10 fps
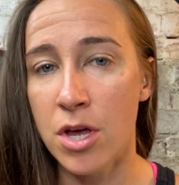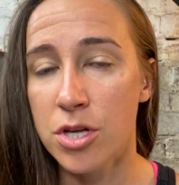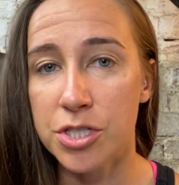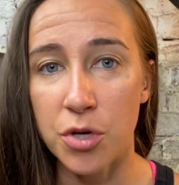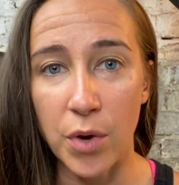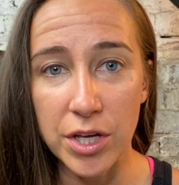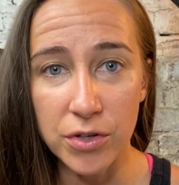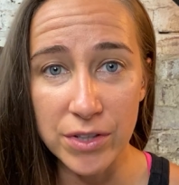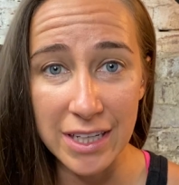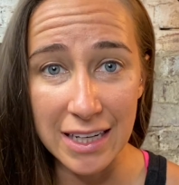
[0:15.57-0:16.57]
So what
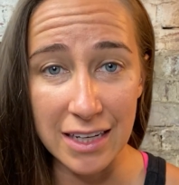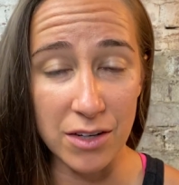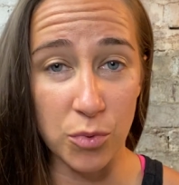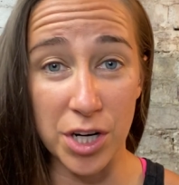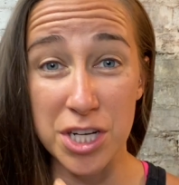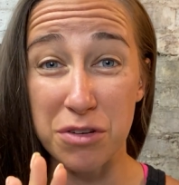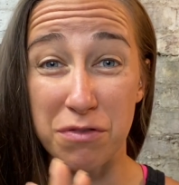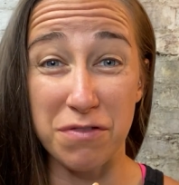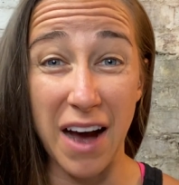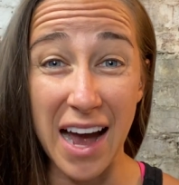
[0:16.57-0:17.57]
you'll need, we're gonna do
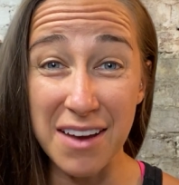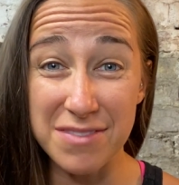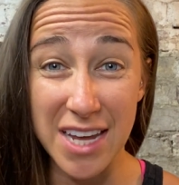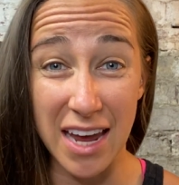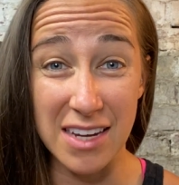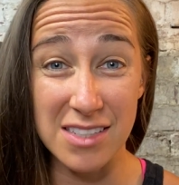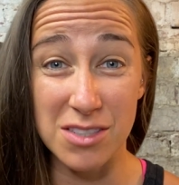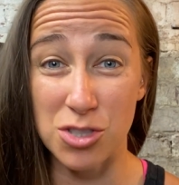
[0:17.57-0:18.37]
five days,